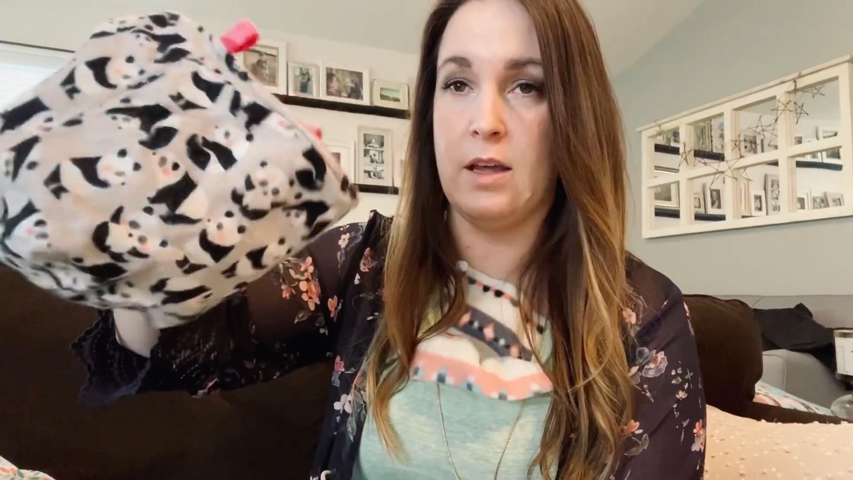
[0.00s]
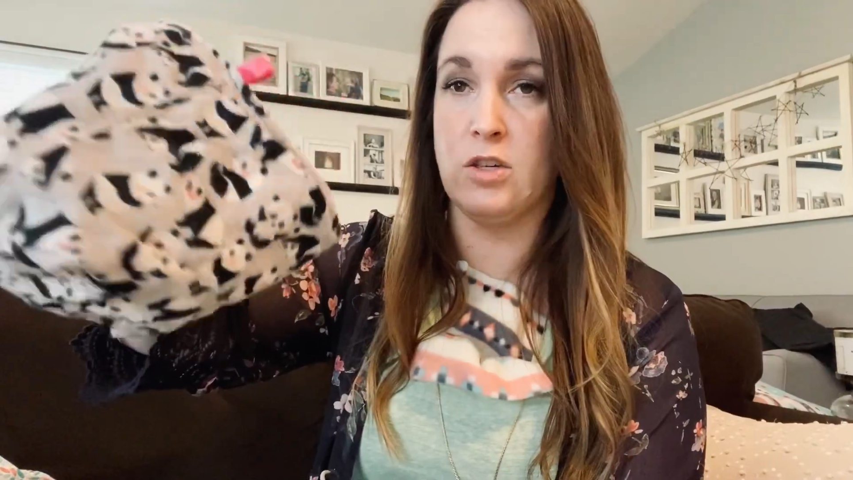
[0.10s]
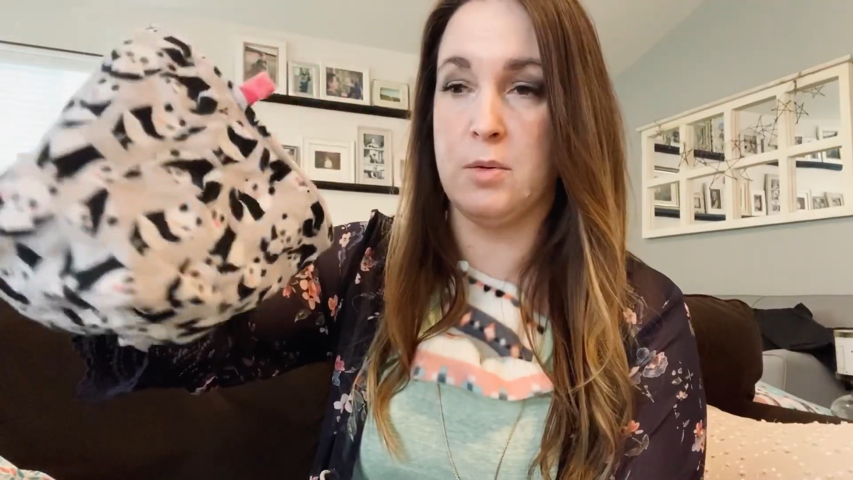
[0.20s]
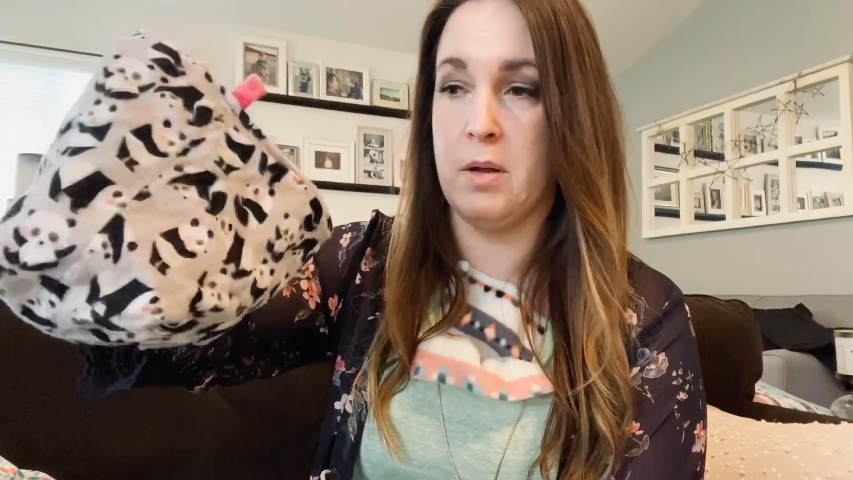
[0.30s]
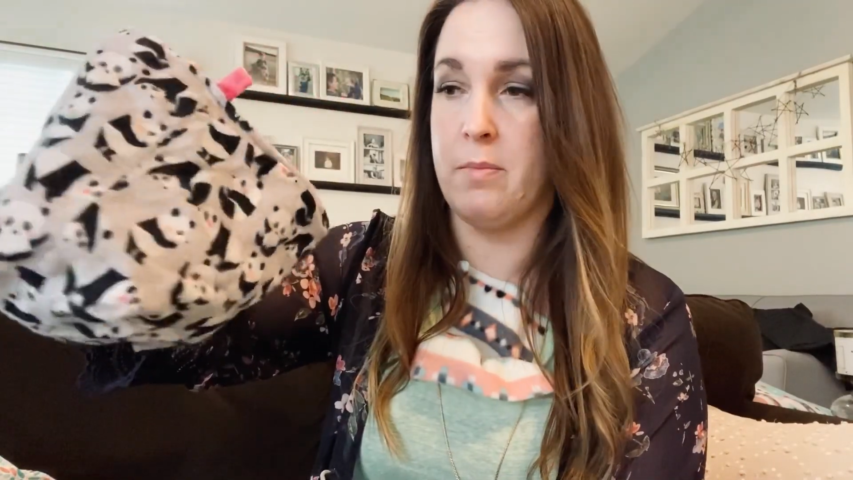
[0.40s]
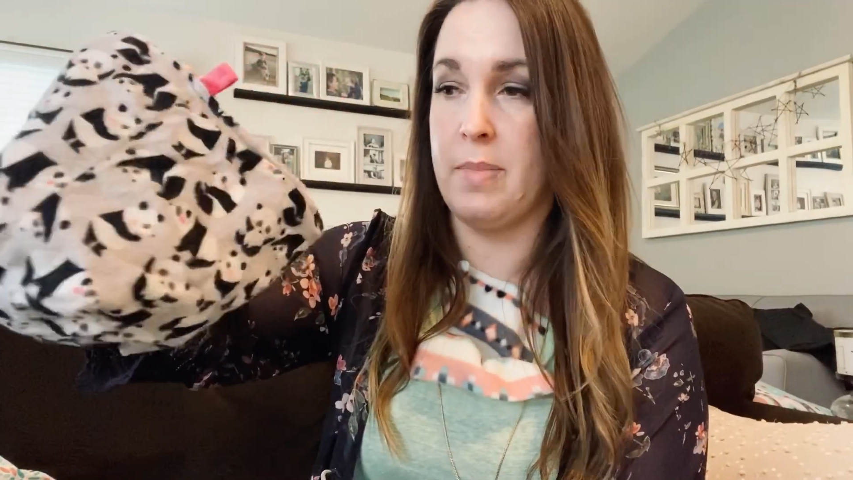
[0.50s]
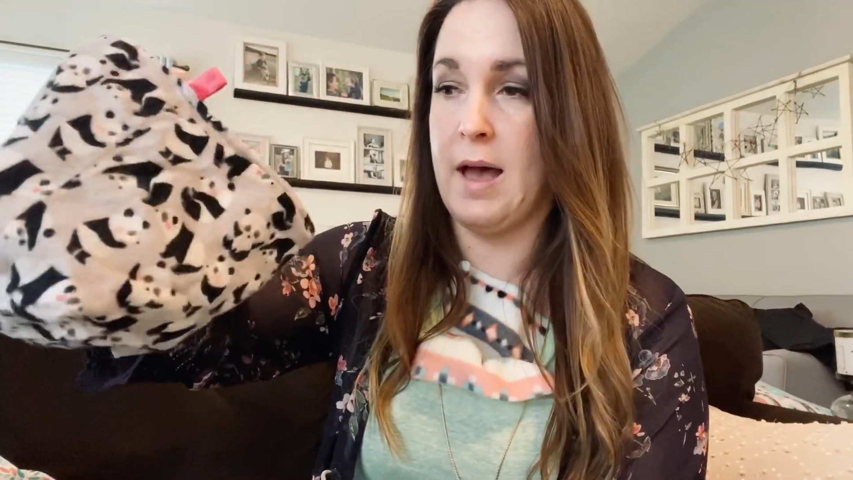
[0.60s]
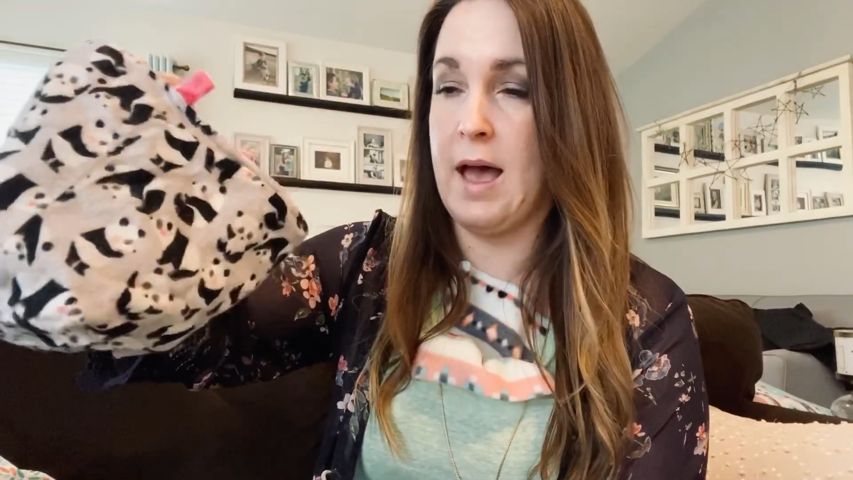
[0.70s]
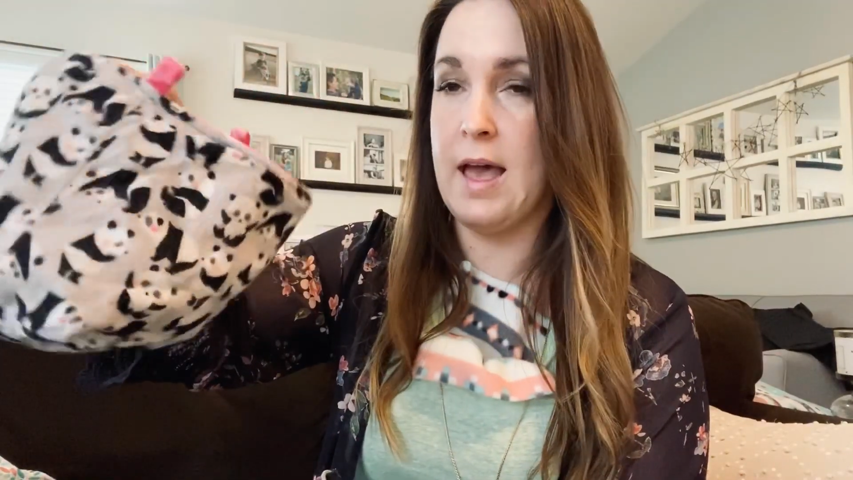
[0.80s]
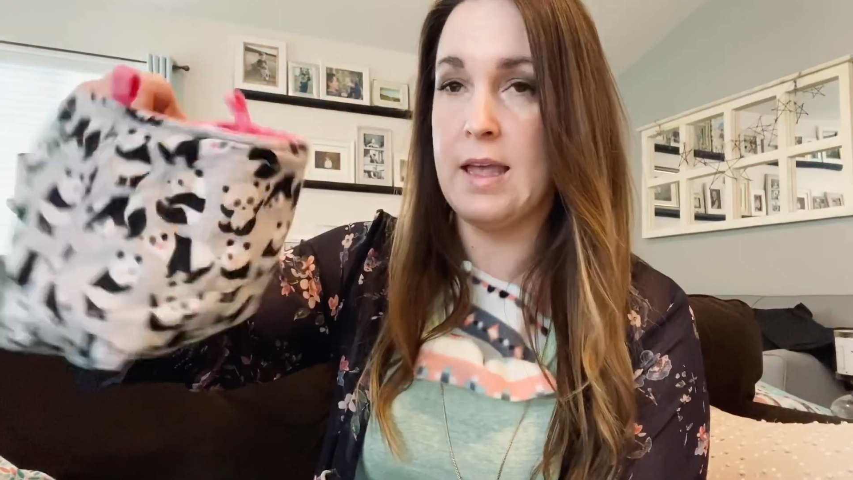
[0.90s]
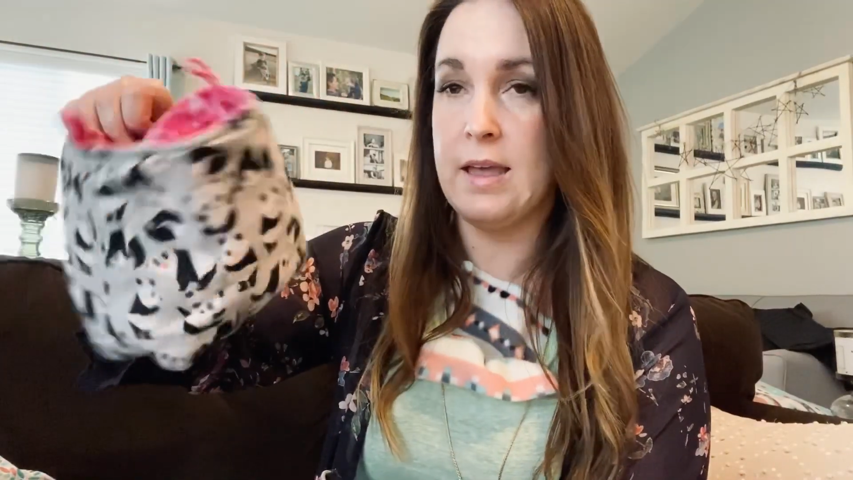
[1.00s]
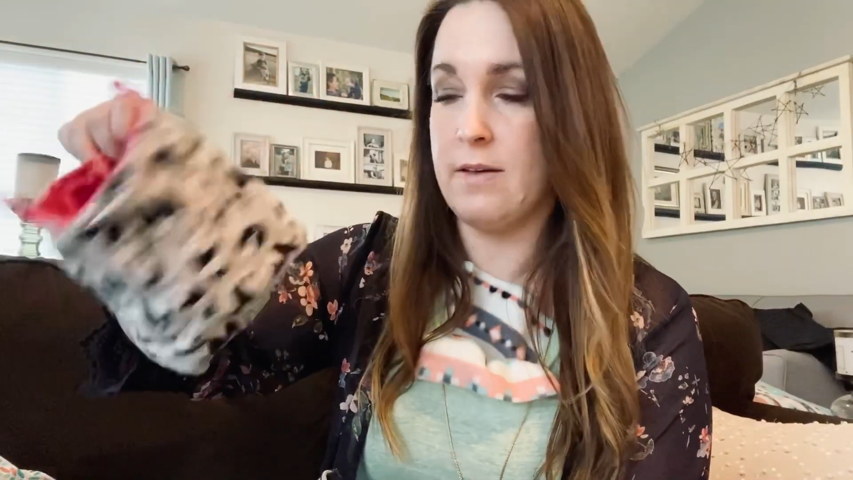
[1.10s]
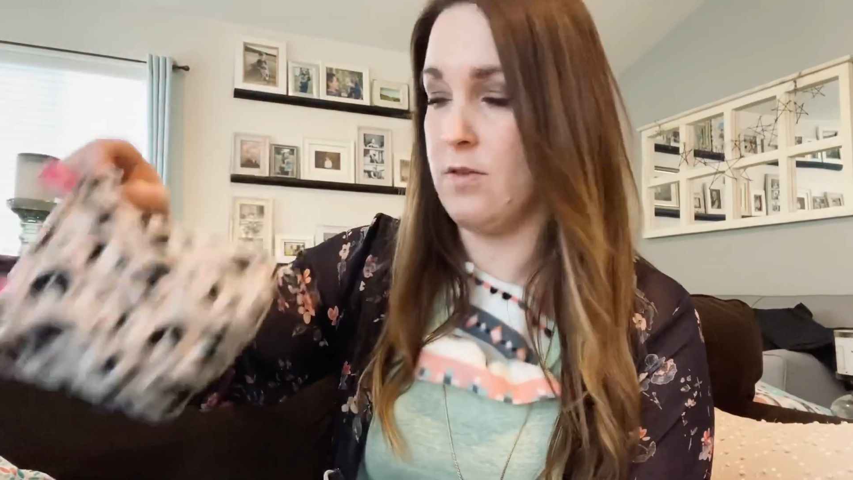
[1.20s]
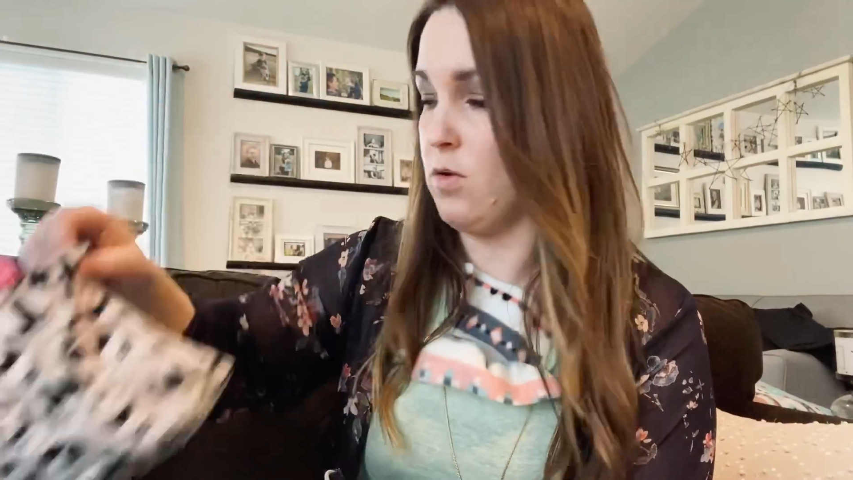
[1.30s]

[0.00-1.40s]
trimming bag if you